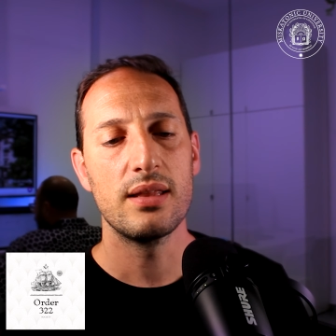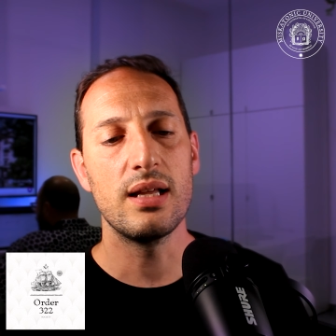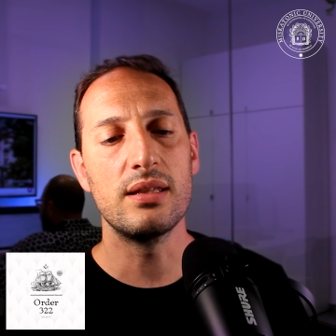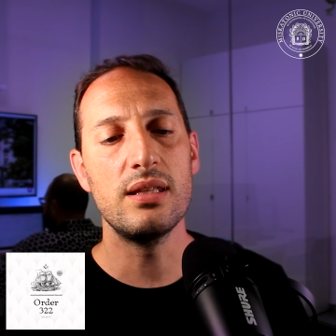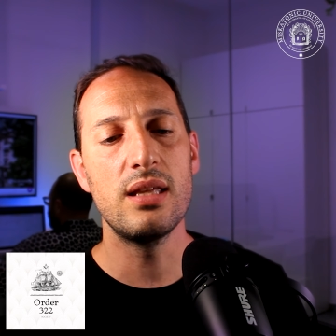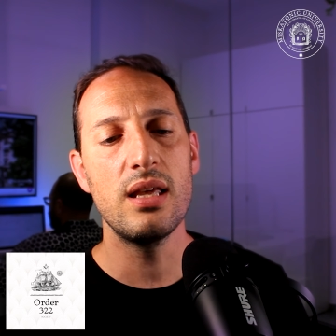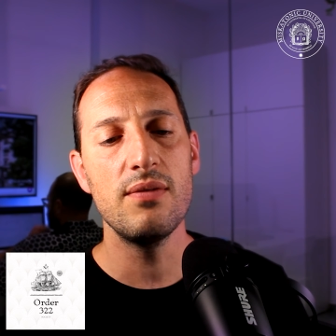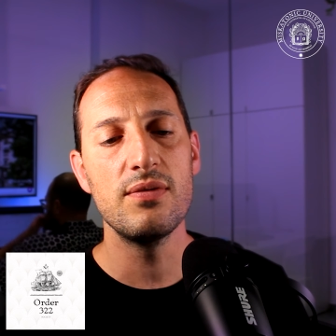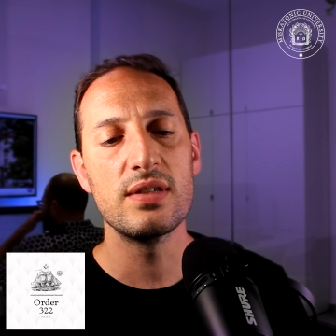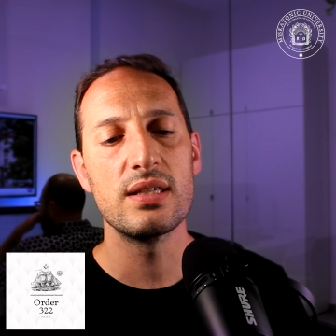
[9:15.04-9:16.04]
that
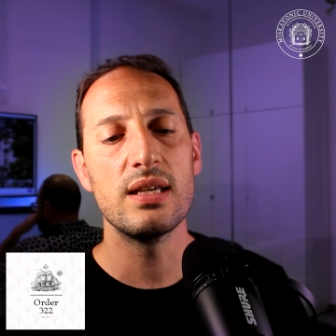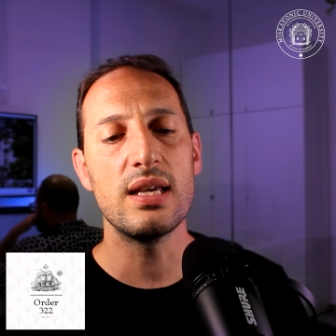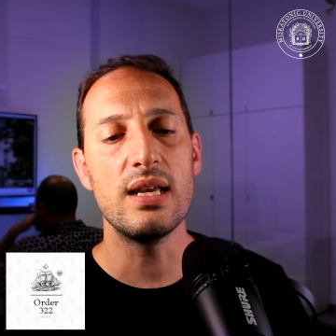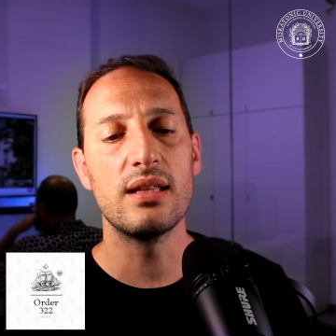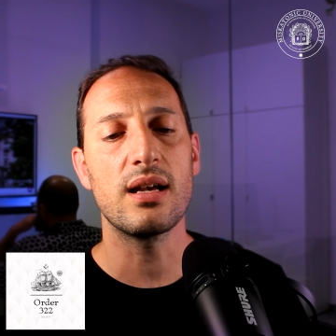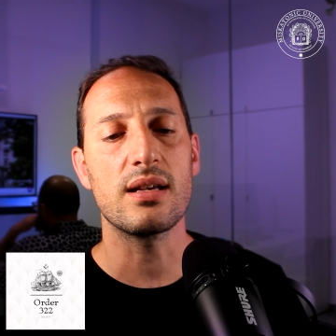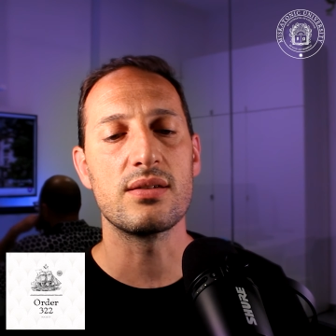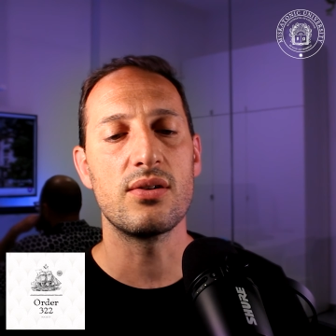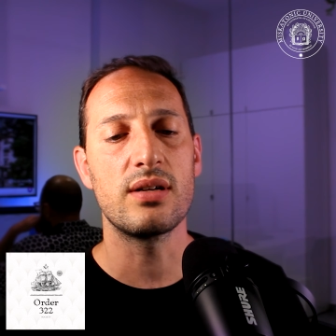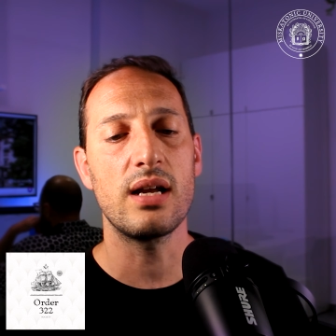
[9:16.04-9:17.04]
gives it a
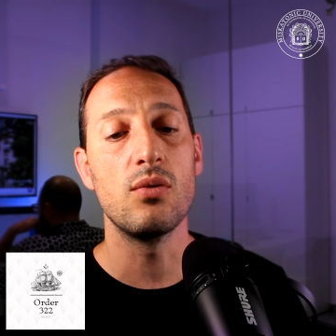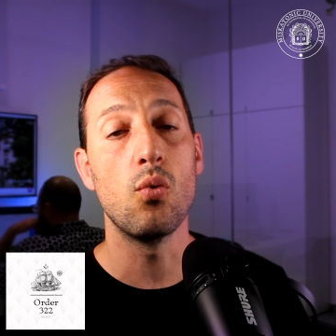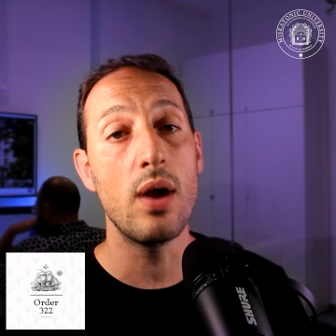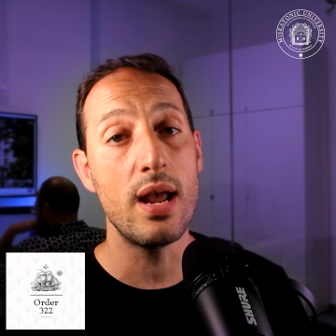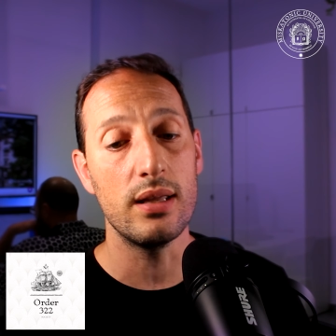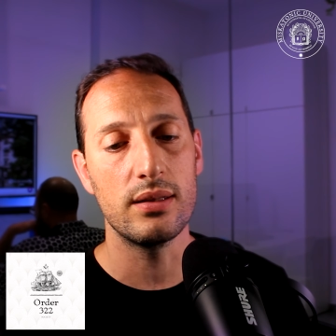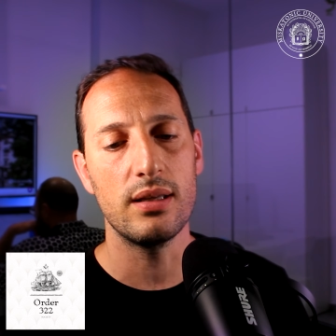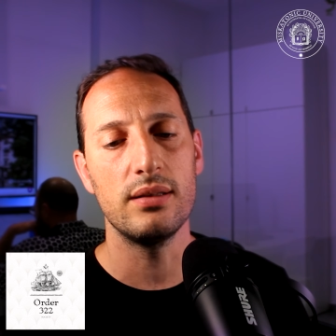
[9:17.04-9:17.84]
certain weight